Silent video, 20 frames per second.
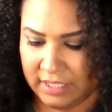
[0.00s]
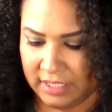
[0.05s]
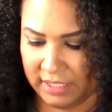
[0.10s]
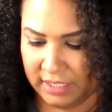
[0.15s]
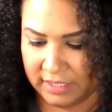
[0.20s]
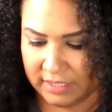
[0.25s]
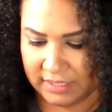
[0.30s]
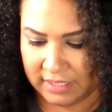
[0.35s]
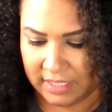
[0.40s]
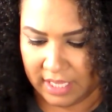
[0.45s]

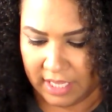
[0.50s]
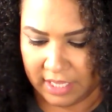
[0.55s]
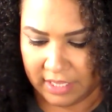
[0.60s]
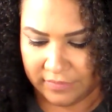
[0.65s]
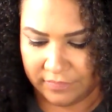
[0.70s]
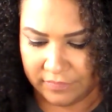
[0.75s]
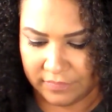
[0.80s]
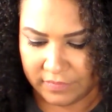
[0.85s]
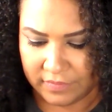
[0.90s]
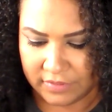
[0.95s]
yes,
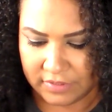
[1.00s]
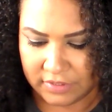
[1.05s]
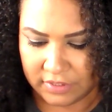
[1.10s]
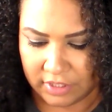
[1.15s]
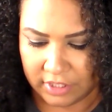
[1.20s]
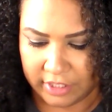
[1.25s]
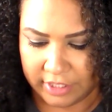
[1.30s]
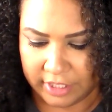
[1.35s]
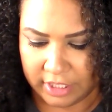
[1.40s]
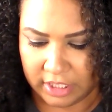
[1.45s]
I've
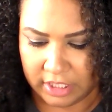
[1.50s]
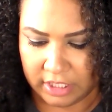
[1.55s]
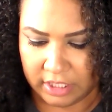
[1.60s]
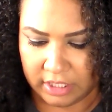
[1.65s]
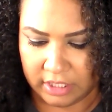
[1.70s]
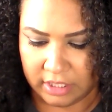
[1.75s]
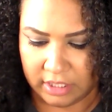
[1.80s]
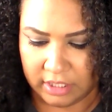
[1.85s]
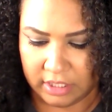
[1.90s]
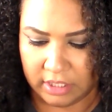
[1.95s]

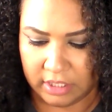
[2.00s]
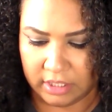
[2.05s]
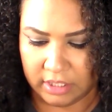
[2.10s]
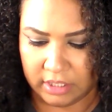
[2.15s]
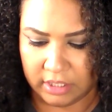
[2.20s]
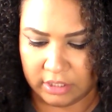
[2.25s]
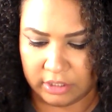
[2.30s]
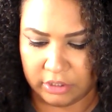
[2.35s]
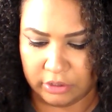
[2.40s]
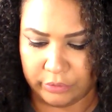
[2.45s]
started
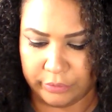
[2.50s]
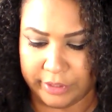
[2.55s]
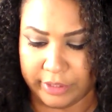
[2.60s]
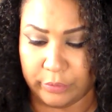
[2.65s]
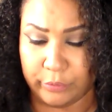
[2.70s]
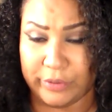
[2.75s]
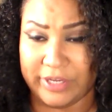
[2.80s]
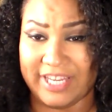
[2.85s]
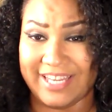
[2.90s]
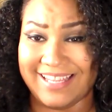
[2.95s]
doing
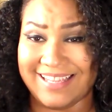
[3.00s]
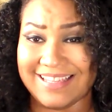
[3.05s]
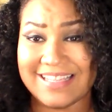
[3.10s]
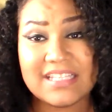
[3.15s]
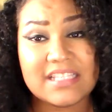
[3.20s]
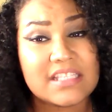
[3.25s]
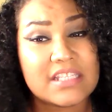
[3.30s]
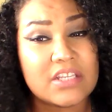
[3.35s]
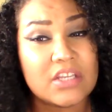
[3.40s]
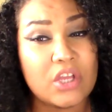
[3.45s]

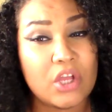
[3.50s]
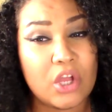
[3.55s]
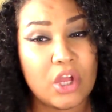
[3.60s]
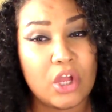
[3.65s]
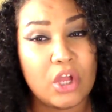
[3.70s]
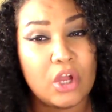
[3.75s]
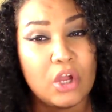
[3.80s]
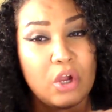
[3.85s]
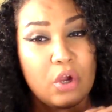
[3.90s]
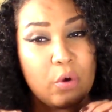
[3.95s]
readings
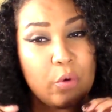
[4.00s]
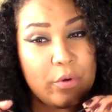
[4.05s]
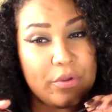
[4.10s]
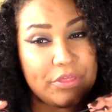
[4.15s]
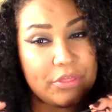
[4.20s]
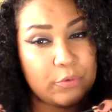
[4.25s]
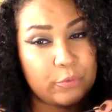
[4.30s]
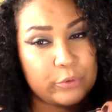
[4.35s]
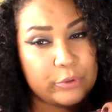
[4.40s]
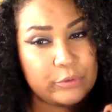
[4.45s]

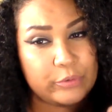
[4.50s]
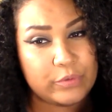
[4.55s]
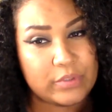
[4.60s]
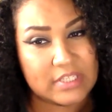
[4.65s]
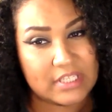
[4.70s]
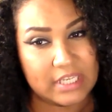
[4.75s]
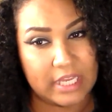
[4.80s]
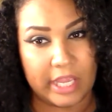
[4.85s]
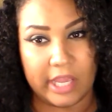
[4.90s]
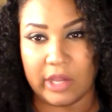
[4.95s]
with the
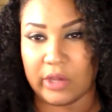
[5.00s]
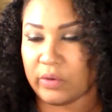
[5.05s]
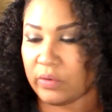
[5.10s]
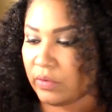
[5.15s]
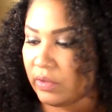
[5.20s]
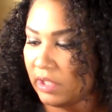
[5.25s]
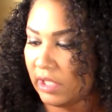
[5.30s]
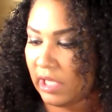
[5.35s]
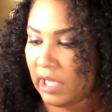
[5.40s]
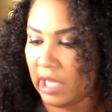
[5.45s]
runes now.
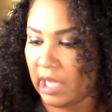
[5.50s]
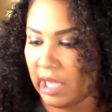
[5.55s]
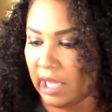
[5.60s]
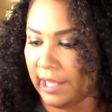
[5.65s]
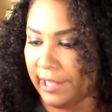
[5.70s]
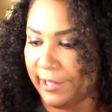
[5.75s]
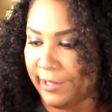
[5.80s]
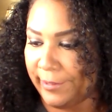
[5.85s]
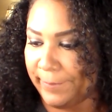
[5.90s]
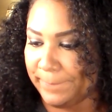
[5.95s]

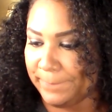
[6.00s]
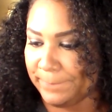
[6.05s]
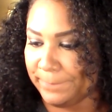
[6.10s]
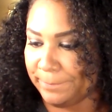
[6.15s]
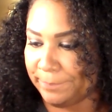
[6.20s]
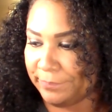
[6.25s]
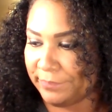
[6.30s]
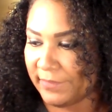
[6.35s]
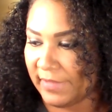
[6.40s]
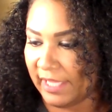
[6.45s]

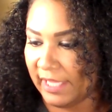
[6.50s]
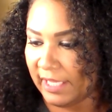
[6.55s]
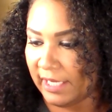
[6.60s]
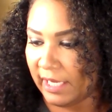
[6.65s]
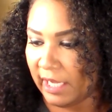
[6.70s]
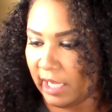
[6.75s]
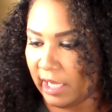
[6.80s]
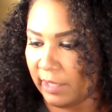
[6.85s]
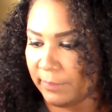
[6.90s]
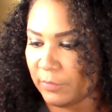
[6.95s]

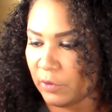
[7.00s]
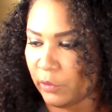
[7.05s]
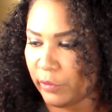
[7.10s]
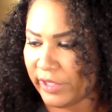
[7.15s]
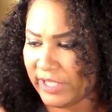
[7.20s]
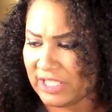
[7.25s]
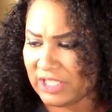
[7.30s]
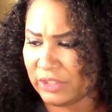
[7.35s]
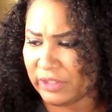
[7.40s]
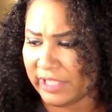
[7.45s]
And I'm
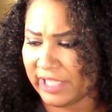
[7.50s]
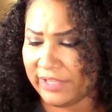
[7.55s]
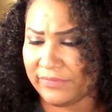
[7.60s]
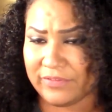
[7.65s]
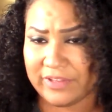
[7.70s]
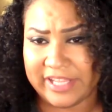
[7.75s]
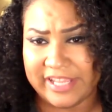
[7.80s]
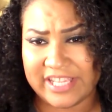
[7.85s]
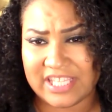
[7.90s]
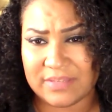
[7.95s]
going to
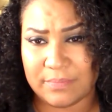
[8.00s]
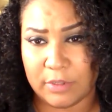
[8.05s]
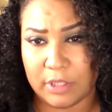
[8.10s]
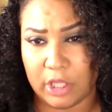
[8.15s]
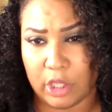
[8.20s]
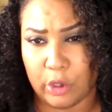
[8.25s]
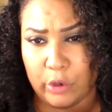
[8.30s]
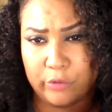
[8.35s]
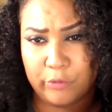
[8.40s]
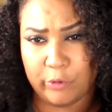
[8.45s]
leave links
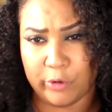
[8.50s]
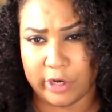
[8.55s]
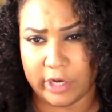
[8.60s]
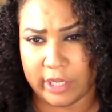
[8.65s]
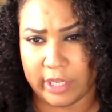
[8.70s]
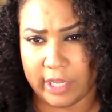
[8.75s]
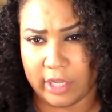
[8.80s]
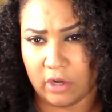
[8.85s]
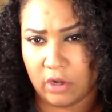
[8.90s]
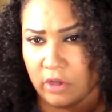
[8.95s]
below where I
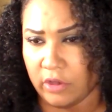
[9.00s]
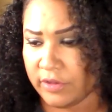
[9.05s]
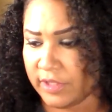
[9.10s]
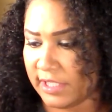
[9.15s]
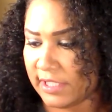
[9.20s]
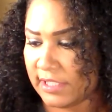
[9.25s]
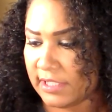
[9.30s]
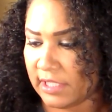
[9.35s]
got all these